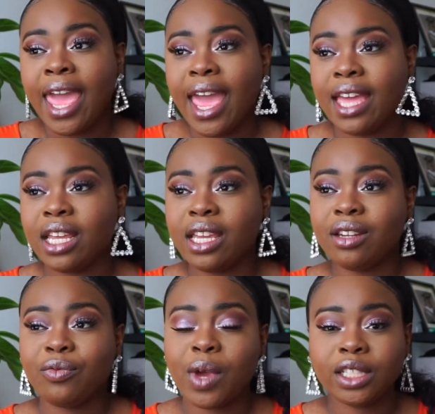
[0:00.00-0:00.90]
And
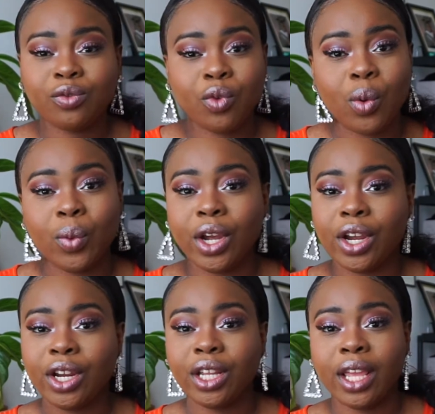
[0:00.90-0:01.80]
then fast
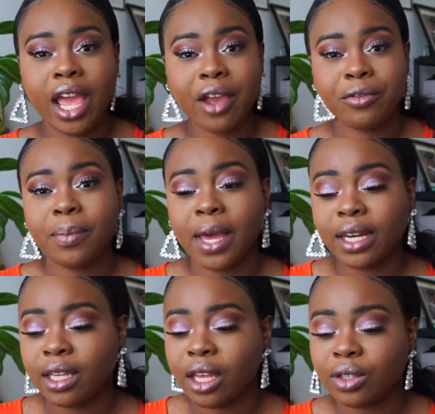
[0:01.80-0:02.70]
forward,
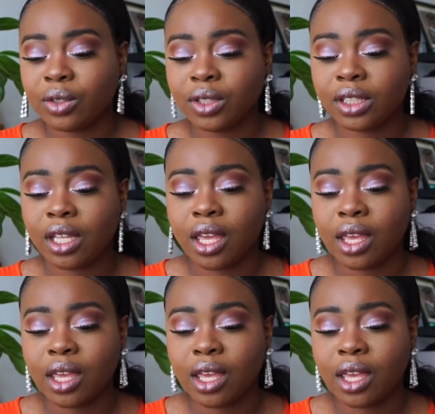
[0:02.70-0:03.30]
everybody else